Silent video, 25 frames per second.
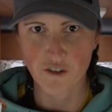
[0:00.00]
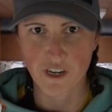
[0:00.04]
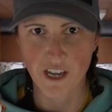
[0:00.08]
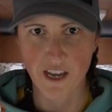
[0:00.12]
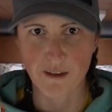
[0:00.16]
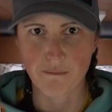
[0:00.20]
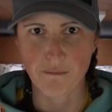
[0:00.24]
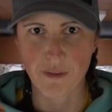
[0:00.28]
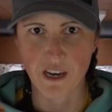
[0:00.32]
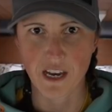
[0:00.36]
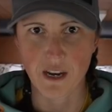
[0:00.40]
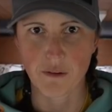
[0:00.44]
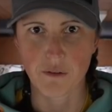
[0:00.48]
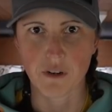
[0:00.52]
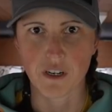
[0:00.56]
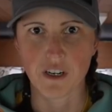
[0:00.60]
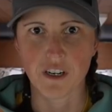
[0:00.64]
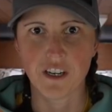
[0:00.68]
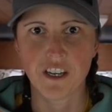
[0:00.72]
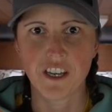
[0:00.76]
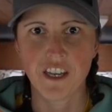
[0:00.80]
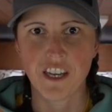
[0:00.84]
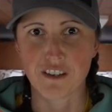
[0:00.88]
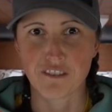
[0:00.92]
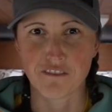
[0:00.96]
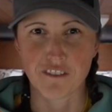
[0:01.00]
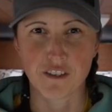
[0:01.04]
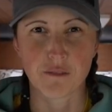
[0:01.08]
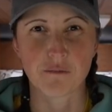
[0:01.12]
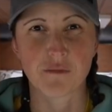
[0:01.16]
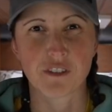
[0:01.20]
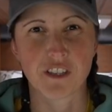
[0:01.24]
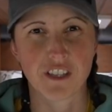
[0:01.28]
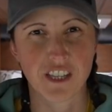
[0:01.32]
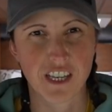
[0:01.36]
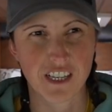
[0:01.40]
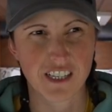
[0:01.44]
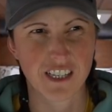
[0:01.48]
amp hour lithiums,
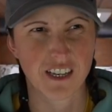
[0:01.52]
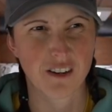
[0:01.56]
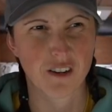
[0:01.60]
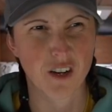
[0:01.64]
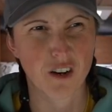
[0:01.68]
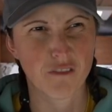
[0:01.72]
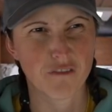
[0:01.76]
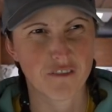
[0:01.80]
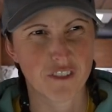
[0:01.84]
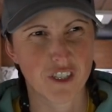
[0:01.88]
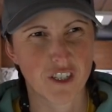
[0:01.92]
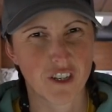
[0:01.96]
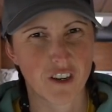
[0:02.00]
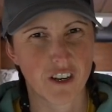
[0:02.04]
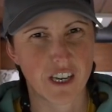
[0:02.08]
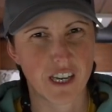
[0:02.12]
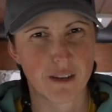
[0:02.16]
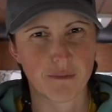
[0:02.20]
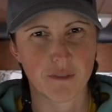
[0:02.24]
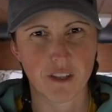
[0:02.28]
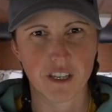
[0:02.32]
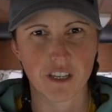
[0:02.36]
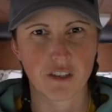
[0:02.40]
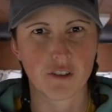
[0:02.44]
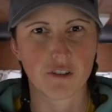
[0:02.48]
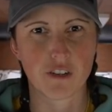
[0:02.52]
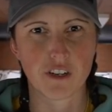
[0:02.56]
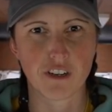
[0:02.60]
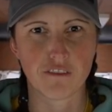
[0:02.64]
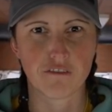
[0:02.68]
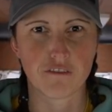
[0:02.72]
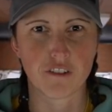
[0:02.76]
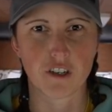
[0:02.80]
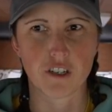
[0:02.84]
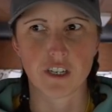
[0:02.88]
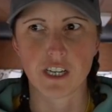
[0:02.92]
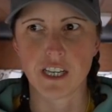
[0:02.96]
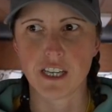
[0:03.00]
so that's how confident I am that they're good enough
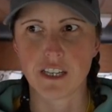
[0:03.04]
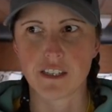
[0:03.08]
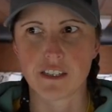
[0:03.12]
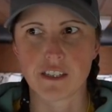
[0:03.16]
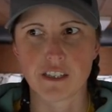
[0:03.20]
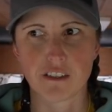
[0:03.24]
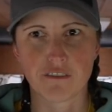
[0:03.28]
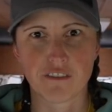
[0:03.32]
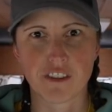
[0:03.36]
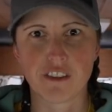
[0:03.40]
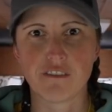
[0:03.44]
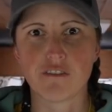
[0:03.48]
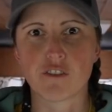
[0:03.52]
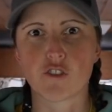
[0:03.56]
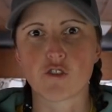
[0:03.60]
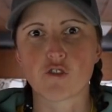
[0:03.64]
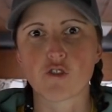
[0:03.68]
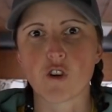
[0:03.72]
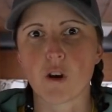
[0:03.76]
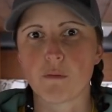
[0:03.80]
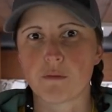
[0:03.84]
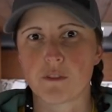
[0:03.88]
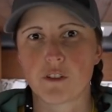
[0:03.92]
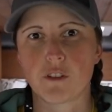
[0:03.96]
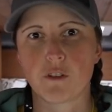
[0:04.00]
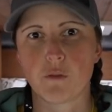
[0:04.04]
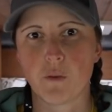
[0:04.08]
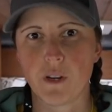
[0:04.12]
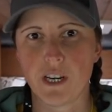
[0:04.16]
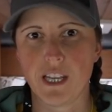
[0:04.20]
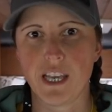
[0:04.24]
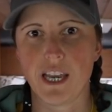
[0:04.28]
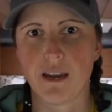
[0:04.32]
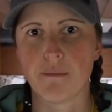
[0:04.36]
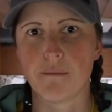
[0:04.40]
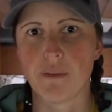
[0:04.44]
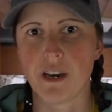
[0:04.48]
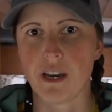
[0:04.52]
for our needs. Is I've even dropped
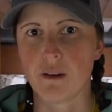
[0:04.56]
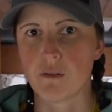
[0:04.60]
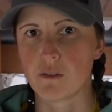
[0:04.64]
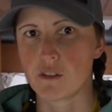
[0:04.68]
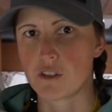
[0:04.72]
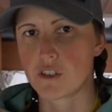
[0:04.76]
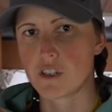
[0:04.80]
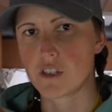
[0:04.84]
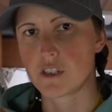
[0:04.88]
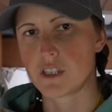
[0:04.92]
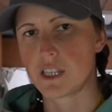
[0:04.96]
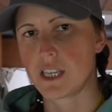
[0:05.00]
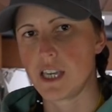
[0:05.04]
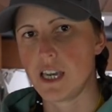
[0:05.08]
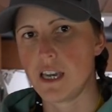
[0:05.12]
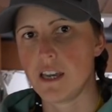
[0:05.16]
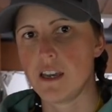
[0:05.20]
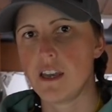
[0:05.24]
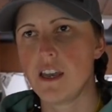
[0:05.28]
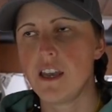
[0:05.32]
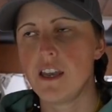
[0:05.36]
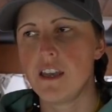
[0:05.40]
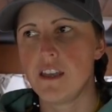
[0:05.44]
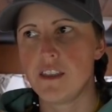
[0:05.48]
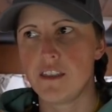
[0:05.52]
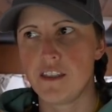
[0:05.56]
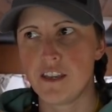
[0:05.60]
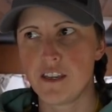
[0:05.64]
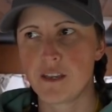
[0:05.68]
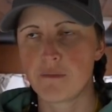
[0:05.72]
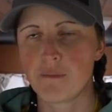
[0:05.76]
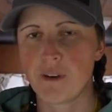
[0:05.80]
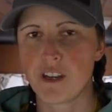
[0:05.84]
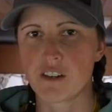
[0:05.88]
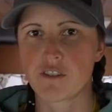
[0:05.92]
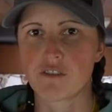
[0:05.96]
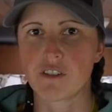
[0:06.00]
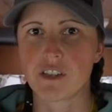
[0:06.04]
20 amp hours just to get these
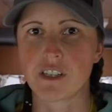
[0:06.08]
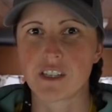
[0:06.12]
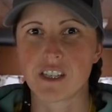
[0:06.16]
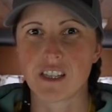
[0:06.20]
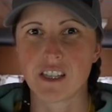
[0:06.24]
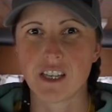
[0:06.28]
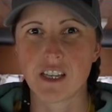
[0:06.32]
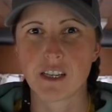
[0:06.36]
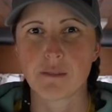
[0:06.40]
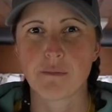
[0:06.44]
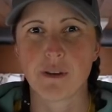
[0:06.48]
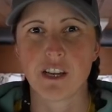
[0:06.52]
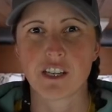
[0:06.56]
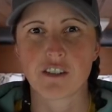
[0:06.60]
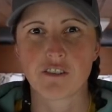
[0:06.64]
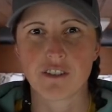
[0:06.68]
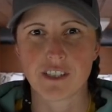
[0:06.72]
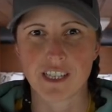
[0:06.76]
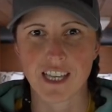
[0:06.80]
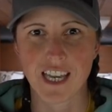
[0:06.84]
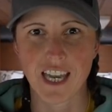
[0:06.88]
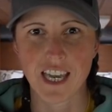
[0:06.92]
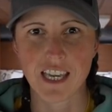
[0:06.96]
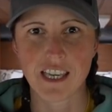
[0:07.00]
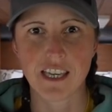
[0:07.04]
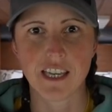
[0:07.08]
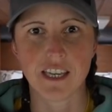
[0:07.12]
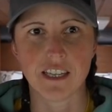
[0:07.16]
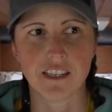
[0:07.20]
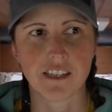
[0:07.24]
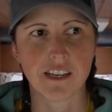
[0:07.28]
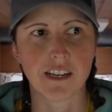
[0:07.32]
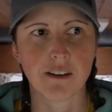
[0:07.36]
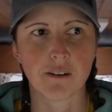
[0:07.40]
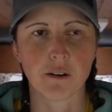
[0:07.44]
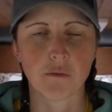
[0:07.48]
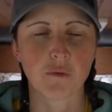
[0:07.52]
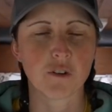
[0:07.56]
batteries, and these batteries are heated.
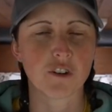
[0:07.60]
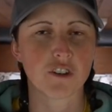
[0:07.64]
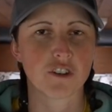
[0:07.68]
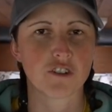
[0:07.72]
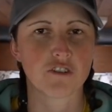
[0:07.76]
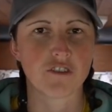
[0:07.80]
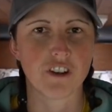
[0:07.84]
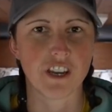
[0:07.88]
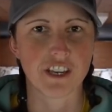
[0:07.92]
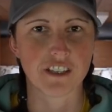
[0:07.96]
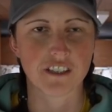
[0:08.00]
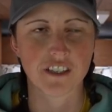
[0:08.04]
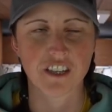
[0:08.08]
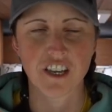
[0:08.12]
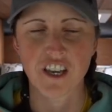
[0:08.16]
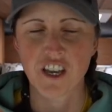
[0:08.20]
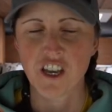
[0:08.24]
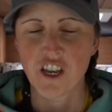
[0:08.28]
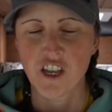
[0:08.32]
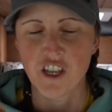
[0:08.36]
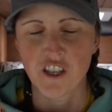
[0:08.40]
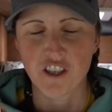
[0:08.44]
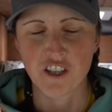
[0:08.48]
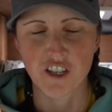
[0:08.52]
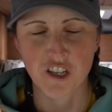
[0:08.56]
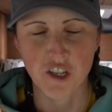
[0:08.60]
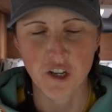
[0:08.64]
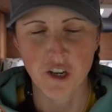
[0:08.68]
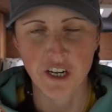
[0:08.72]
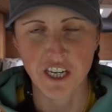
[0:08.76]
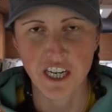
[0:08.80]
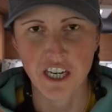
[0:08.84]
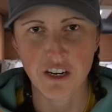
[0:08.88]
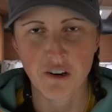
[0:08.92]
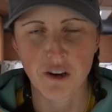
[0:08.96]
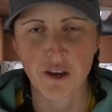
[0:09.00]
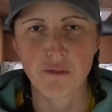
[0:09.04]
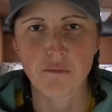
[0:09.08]
Now I want to stress that
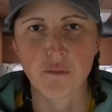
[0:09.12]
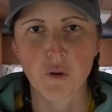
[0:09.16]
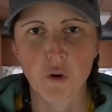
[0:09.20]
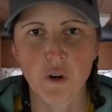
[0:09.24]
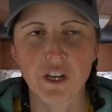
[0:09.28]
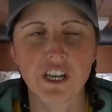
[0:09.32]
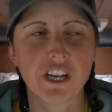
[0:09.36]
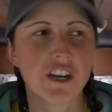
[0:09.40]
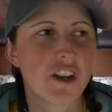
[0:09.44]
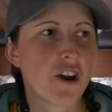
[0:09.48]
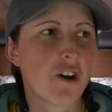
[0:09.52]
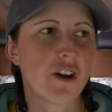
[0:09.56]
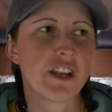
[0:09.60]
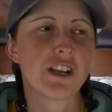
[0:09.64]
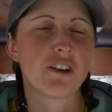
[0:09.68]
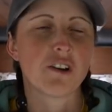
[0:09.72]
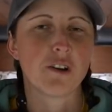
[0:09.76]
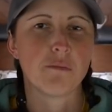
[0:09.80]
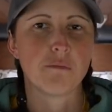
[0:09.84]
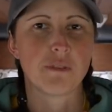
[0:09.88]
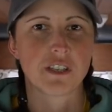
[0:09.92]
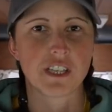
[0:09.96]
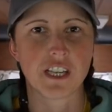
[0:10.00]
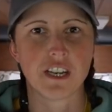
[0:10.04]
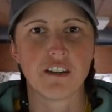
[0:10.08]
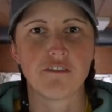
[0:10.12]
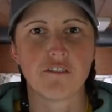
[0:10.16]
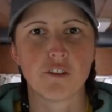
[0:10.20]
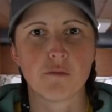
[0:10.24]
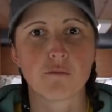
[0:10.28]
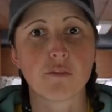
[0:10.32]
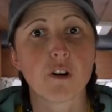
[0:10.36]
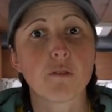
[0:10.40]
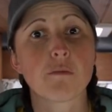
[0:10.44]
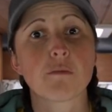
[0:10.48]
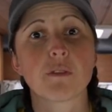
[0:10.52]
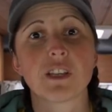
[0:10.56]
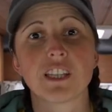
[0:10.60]
99.99% of you
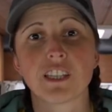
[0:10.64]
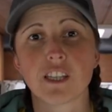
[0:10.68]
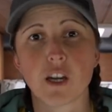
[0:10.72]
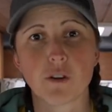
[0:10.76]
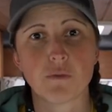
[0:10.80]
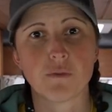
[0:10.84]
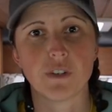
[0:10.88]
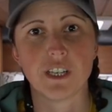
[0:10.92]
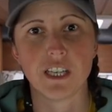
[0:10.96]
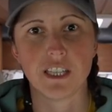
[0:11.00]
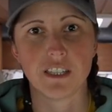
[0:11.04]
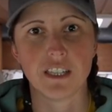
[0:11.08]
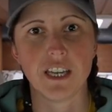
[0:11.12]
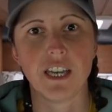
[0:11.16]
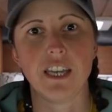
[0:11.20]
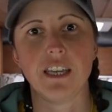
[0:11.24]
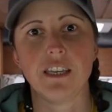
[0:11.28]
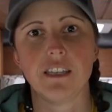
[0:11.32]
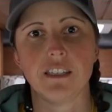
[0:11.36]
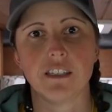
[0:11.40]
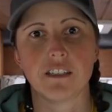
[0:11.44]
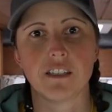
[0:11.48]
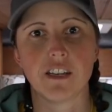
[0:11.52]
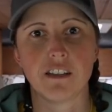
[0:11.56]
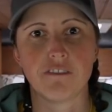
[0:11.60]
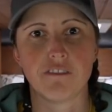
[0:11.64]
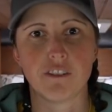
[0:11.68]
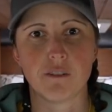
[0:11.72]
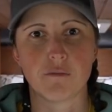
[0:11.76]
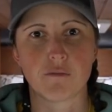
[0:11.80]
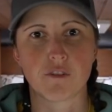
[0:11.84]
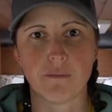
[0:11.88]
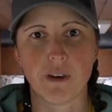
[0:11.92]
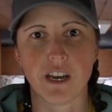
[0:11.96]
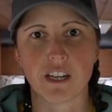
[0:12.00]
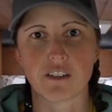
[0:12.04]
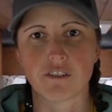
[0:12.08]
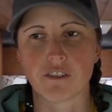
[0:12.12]
probably don't need the heated lithium
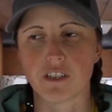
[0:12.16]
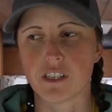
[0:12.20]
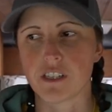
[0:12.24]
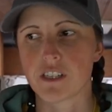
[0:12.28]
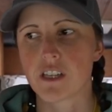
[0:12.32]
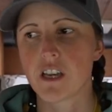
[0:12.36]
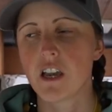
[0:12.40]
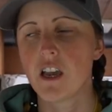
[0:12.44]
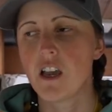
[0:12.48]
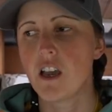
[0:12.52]
batteries.